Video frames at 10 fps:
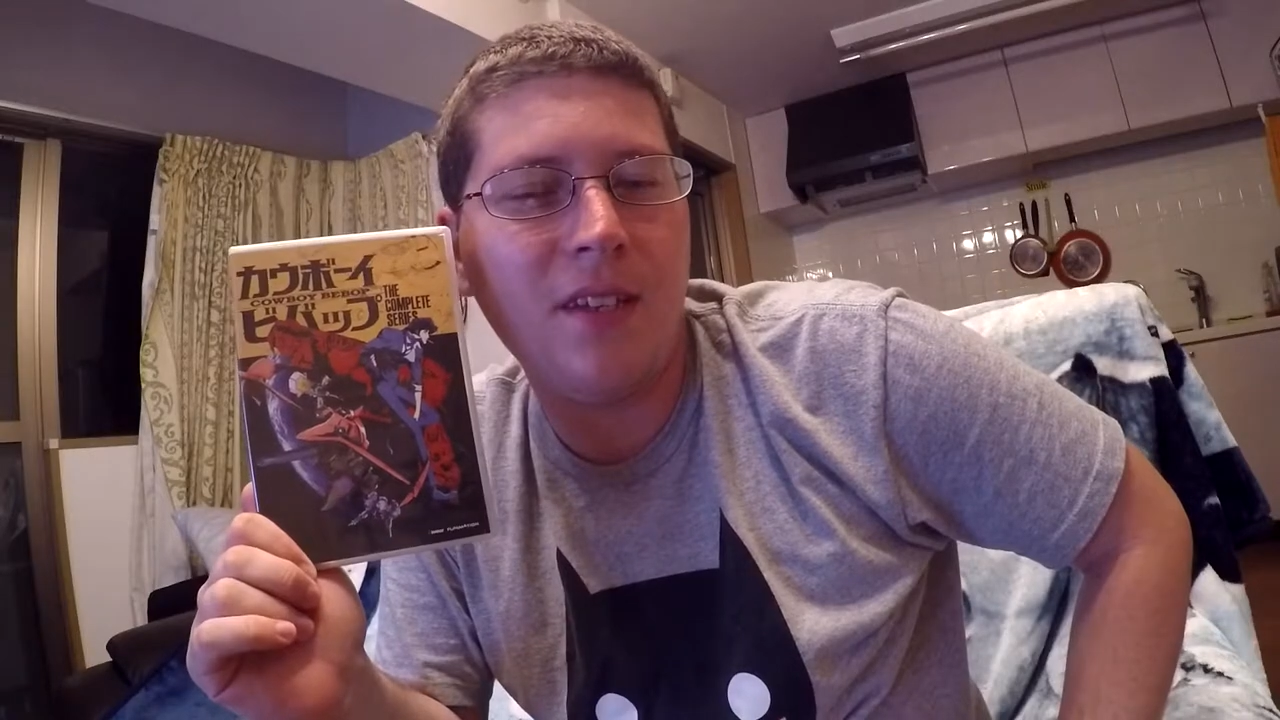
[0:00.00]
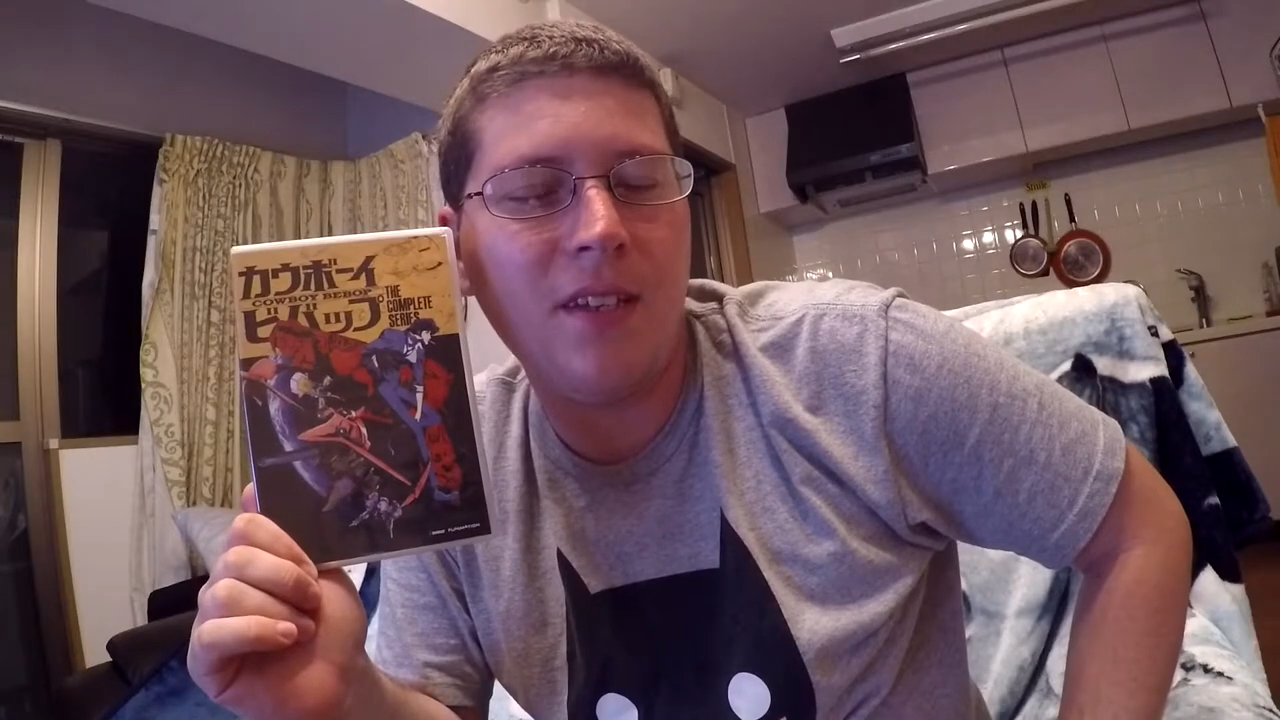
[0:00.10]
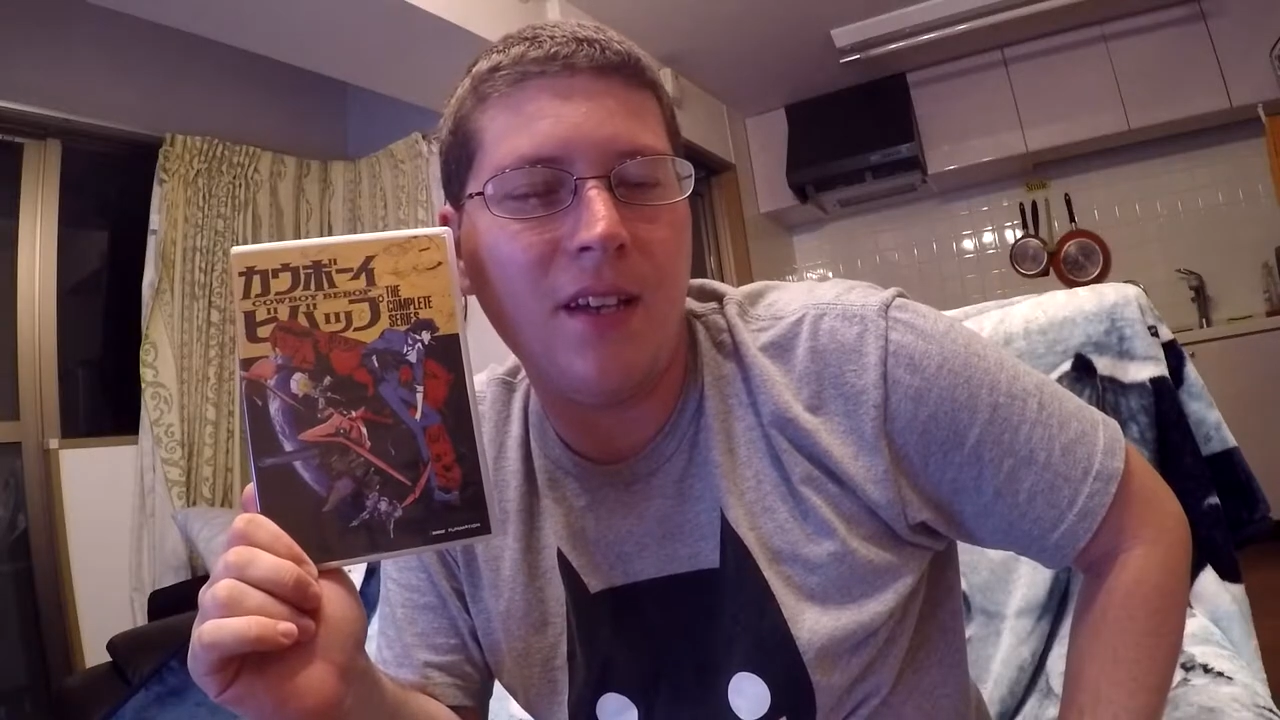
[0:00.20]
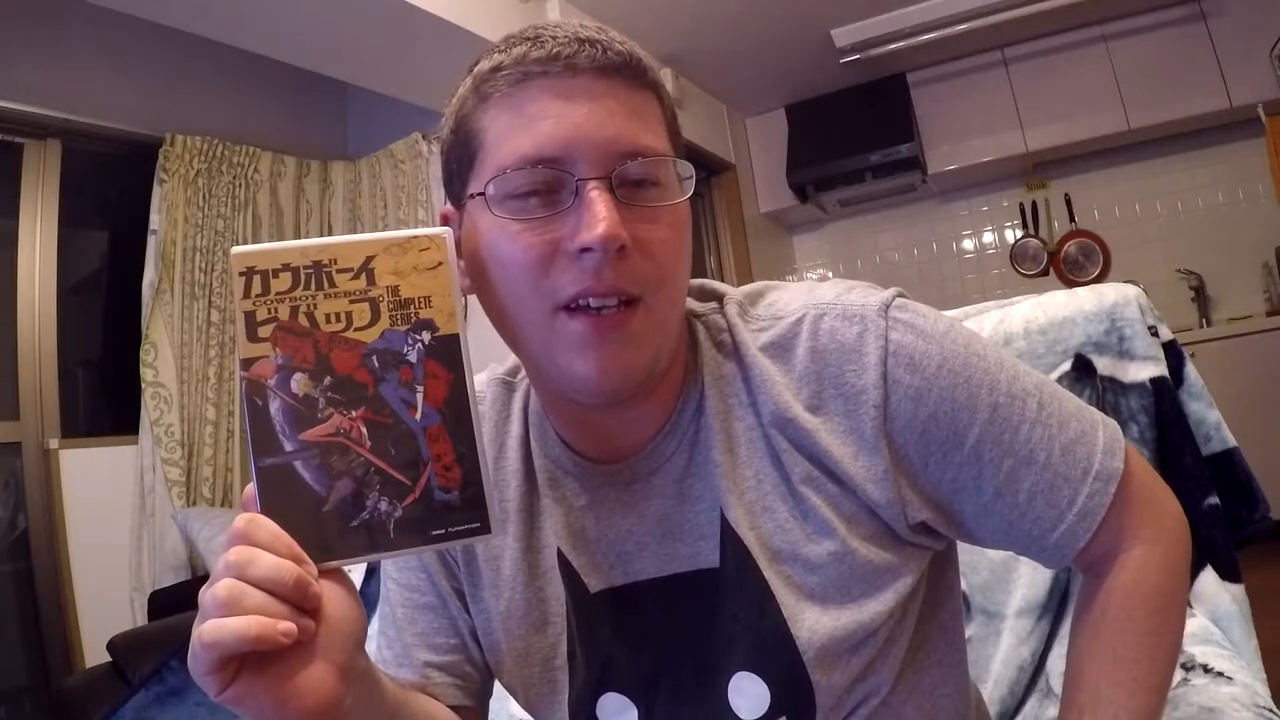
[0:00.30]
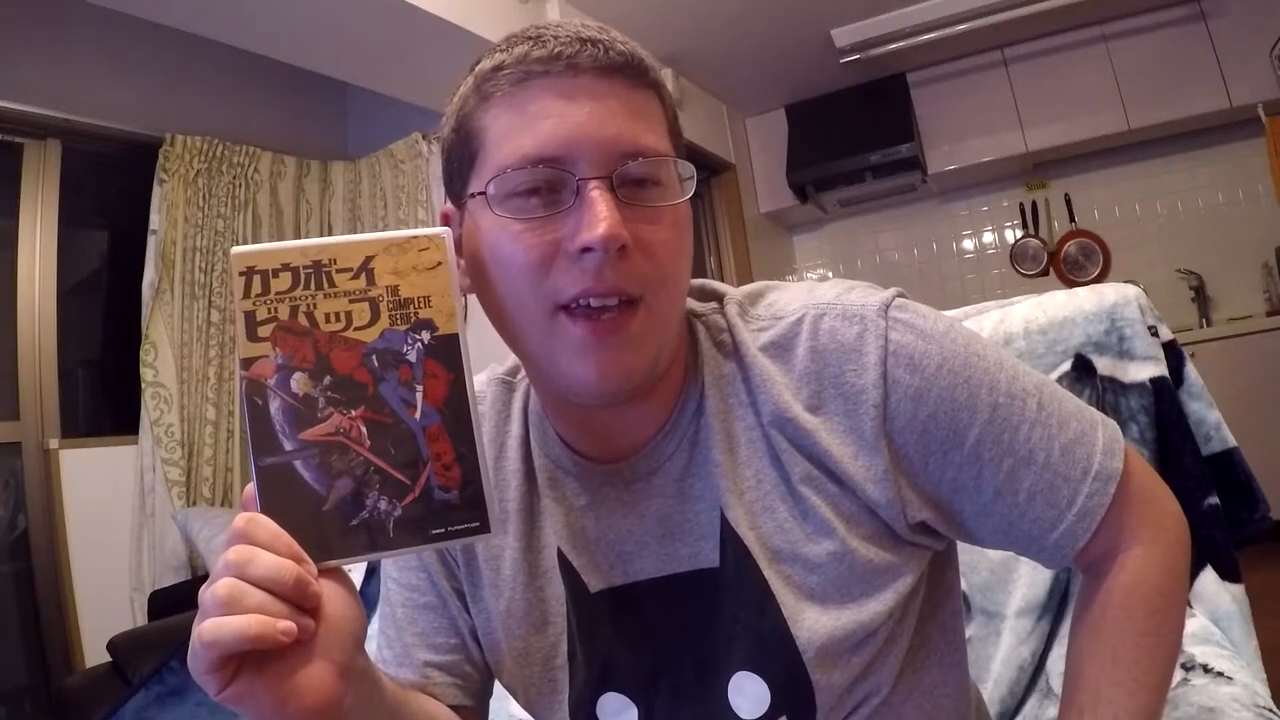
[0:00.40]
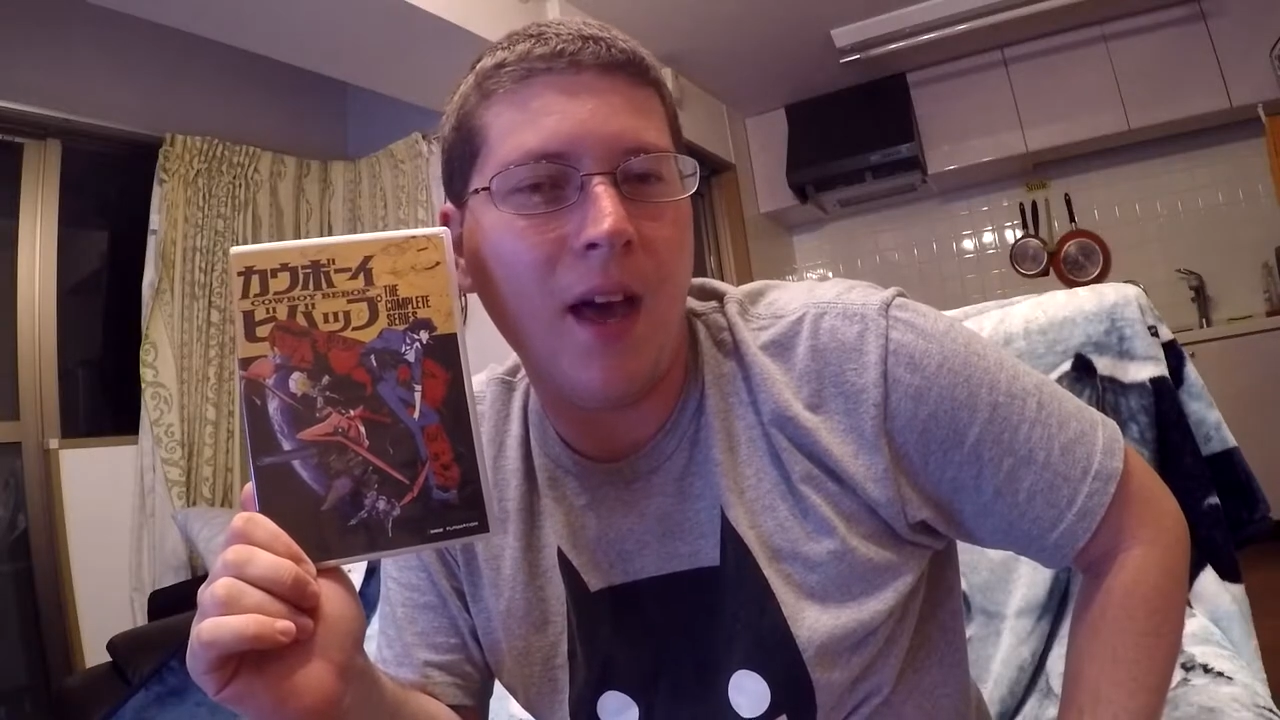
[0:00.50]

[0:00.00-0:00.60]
the uh,